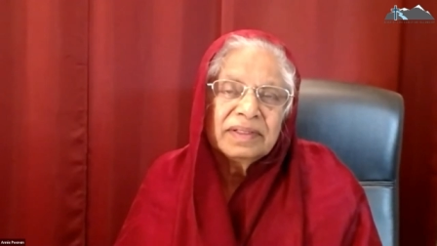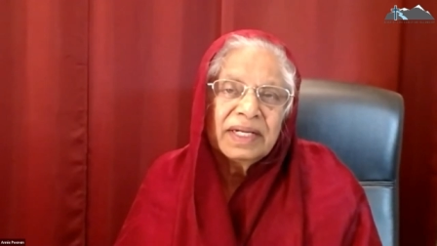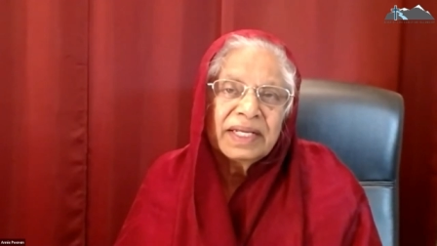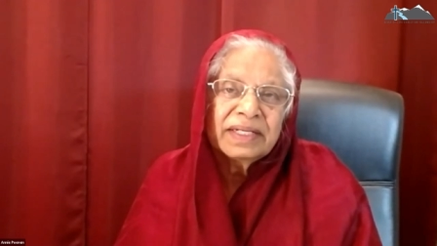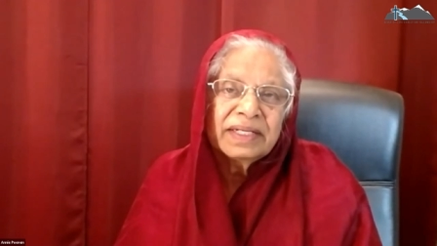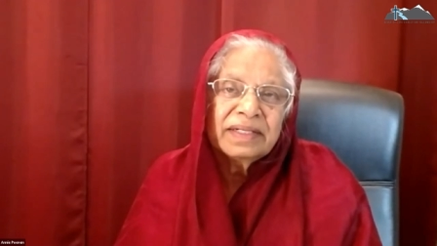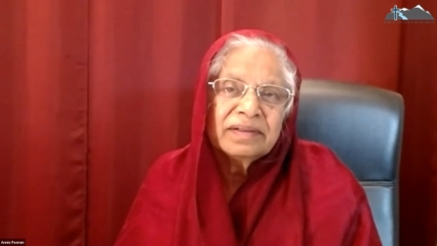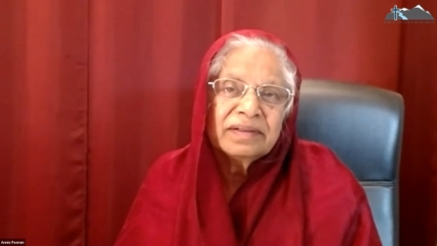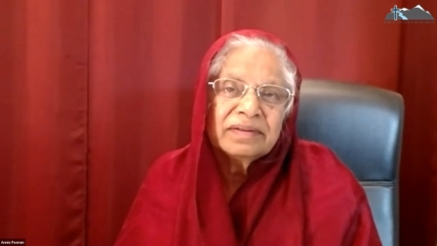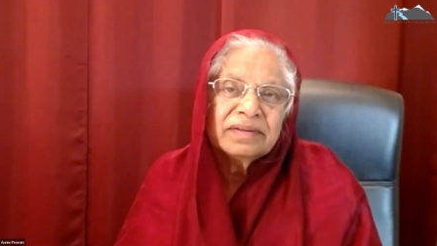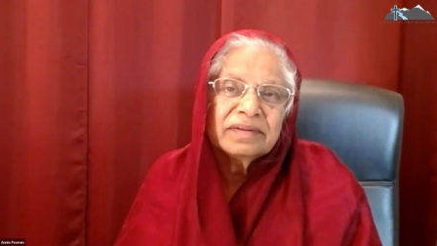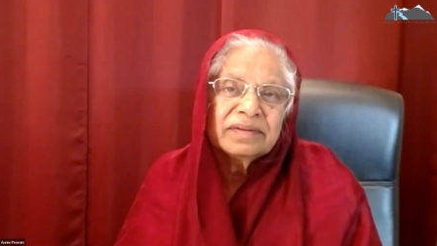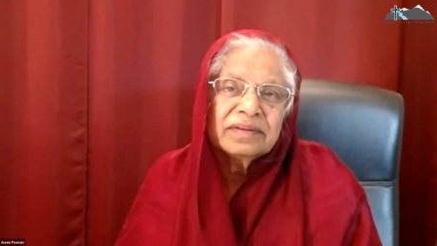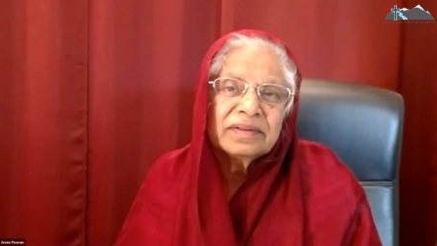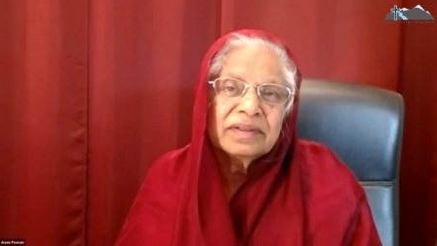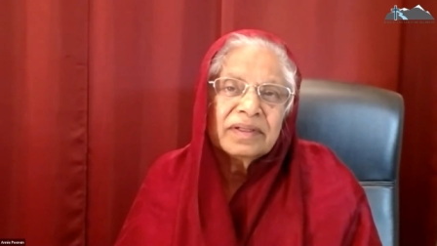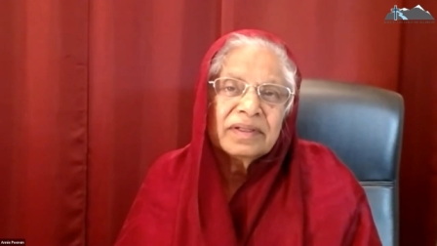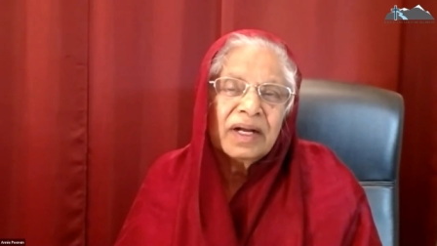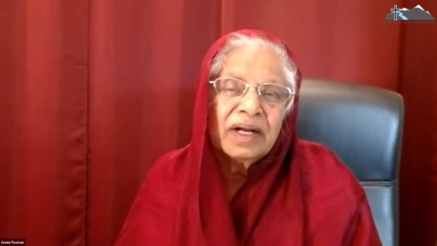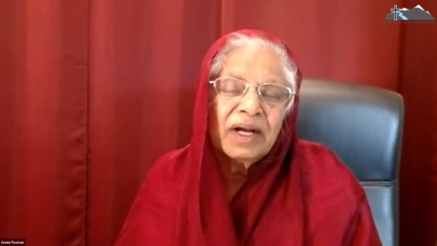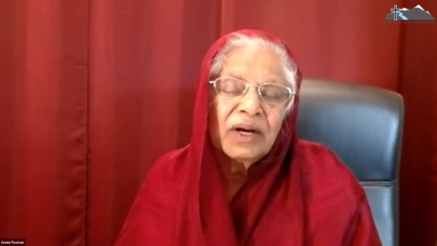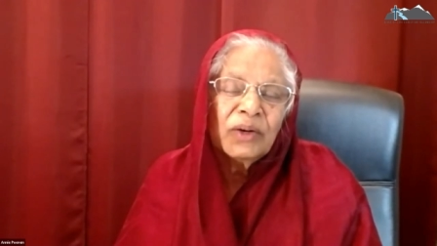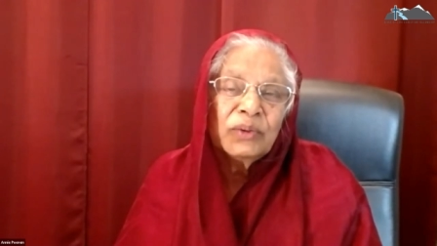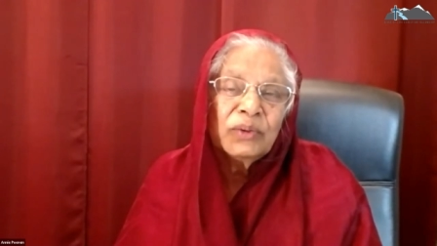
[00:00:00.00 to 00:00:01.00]
and
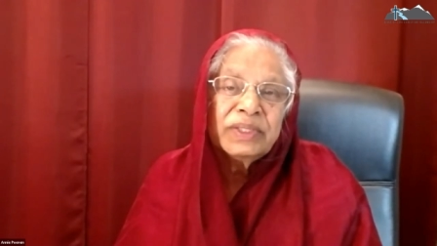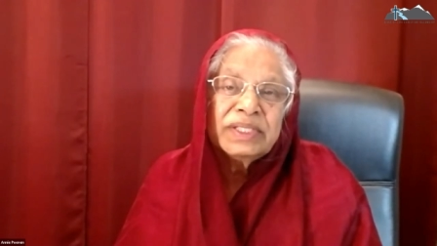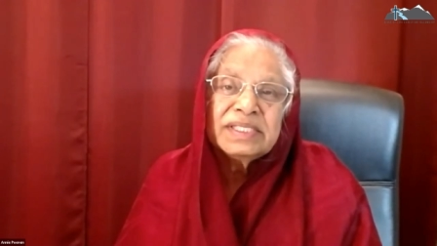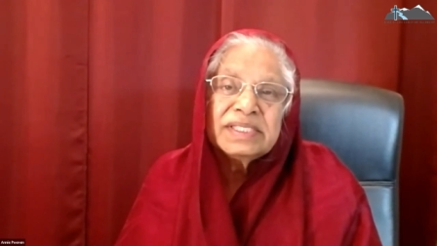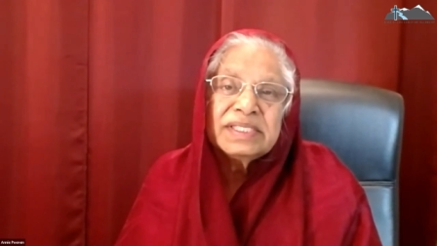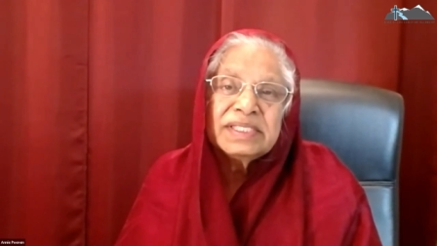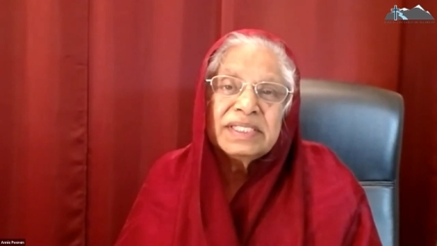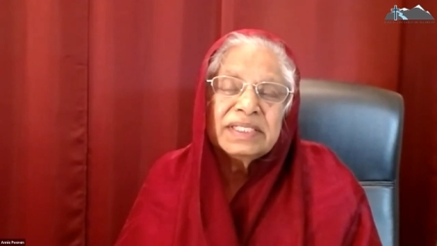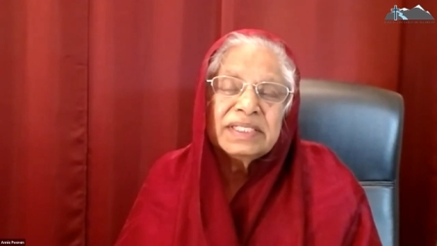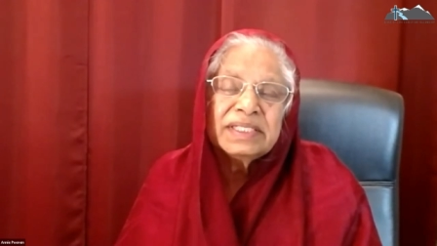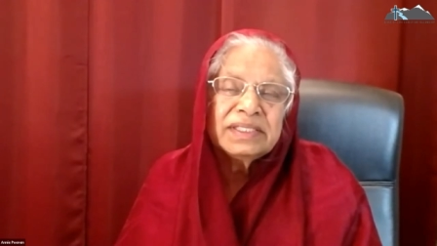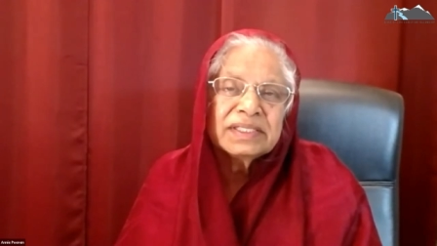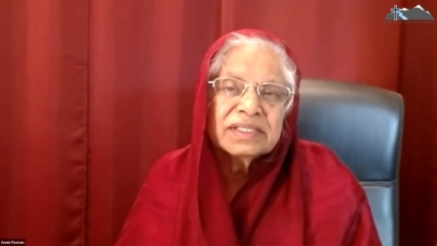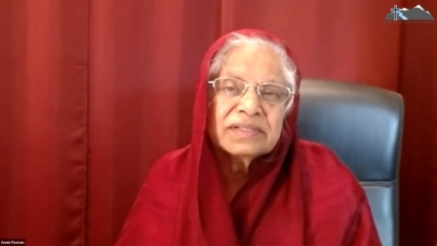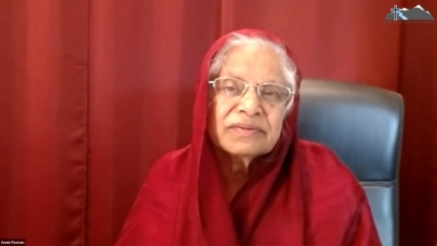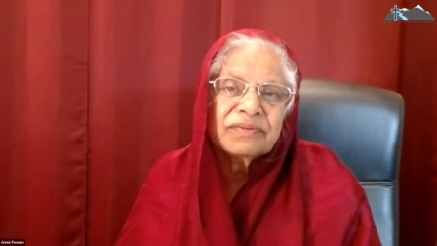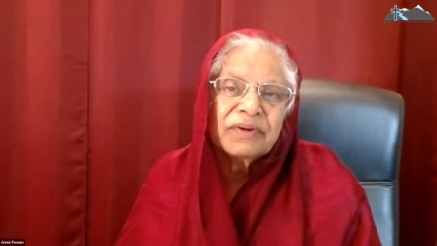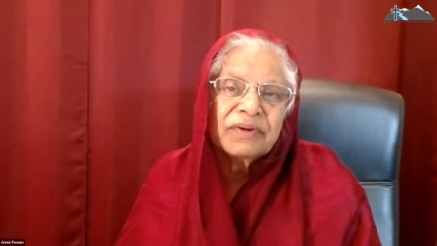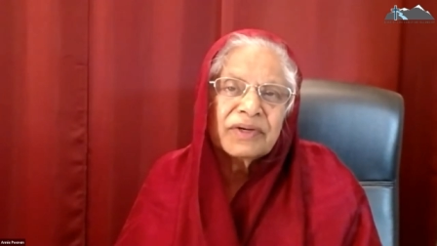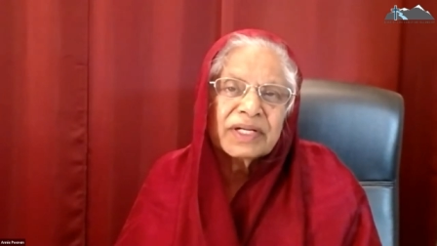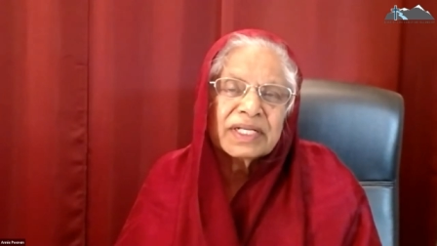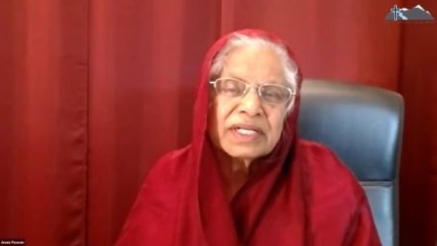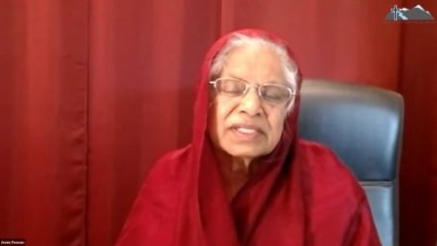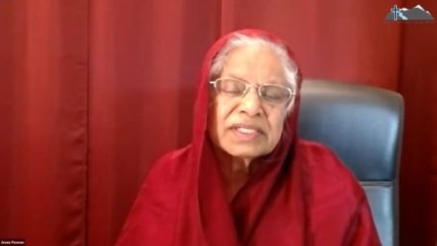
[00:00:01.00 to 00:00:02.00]
how easy it is
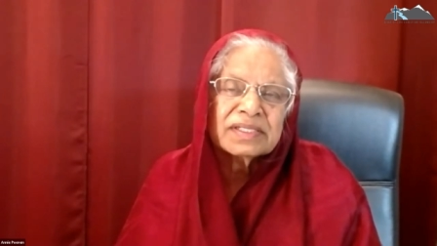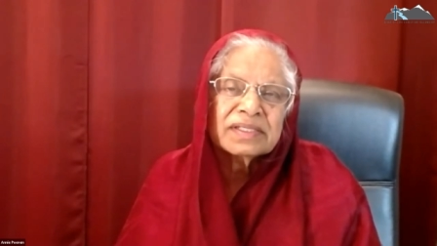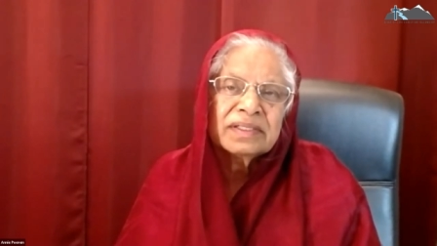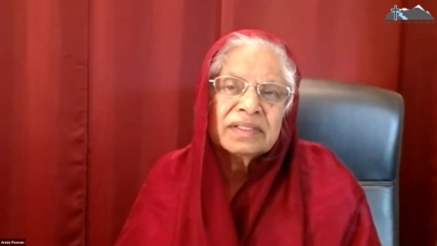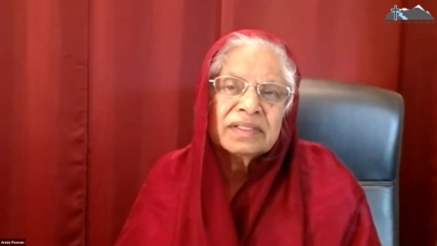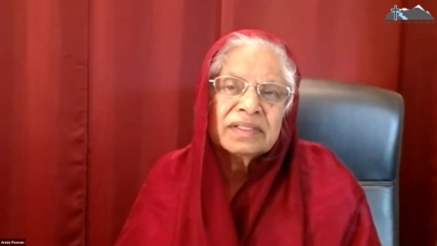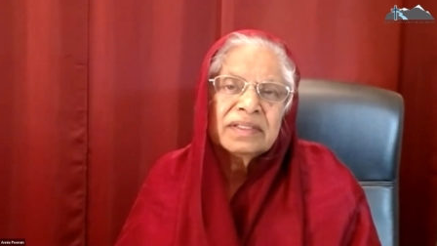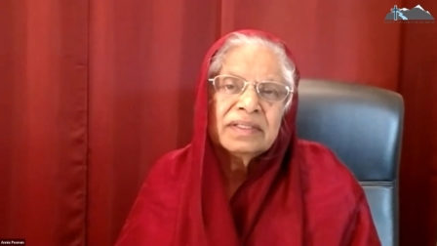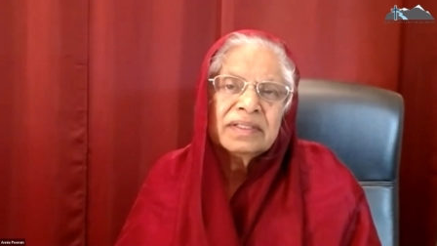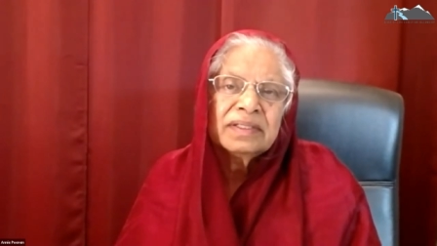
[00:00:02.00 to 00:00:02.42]
for us